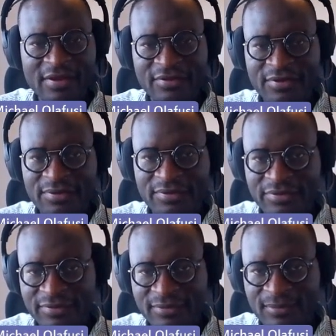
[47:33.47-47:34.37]
ask
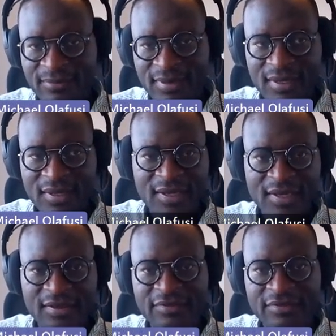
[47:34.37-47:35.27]
us
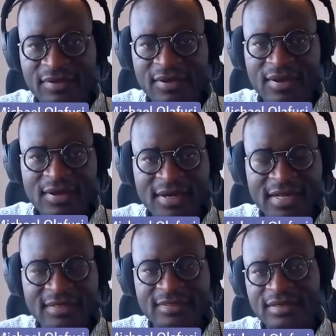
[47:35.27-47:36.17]
is
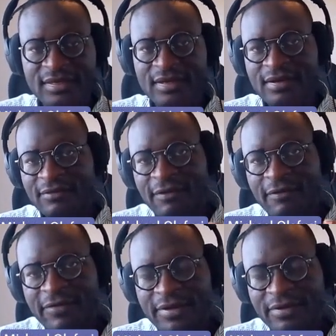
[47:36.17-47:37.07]
that
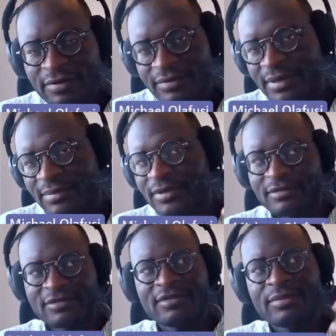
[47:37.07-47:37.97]
the
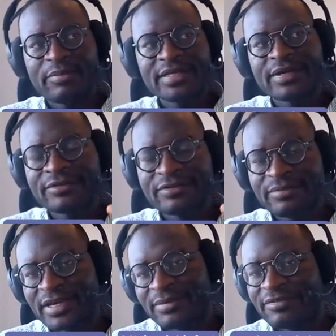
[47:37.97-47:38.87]
point I want
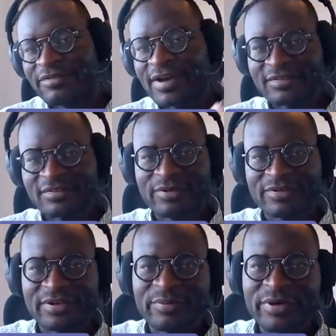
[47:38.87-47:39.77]
to make before I ask the
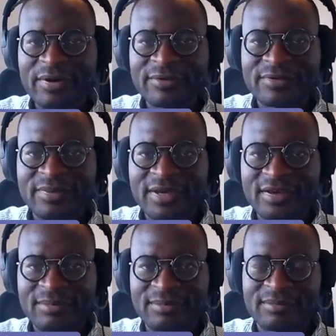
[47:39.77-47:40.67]
question, the point I want to
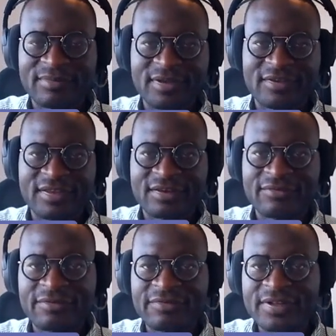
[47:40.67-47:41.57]
make is that
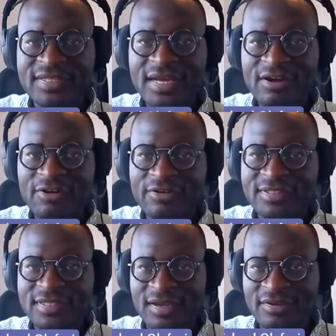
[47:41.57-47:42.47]
for filter
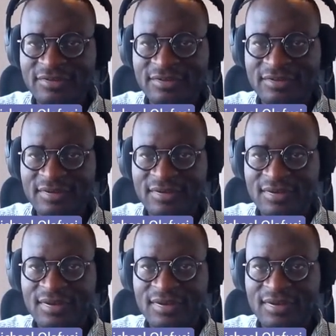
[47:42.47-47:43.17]
contexts,